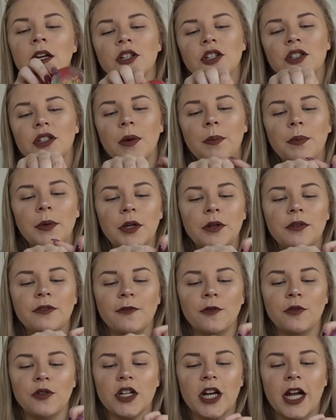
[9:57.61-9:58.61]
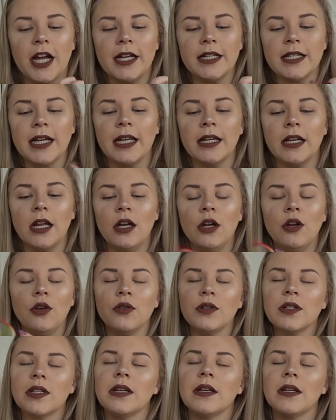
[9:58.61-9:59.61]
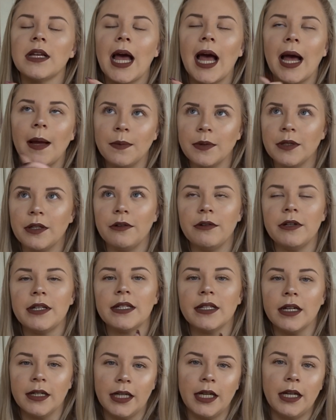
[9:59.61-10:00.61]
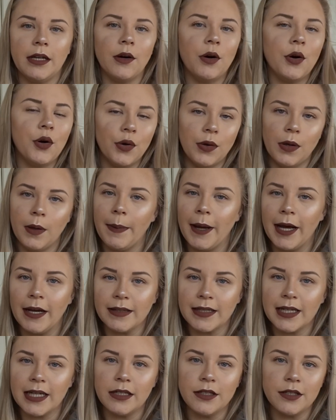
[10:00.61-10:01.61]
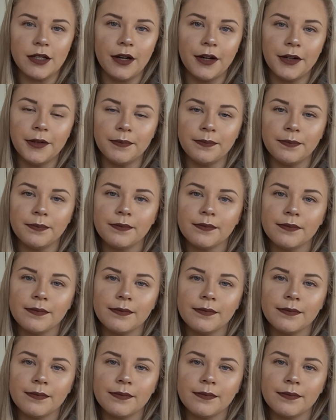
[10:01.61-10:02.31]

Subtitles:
just a beautiful shade and it looks absolutely stunning on a pale skin tone.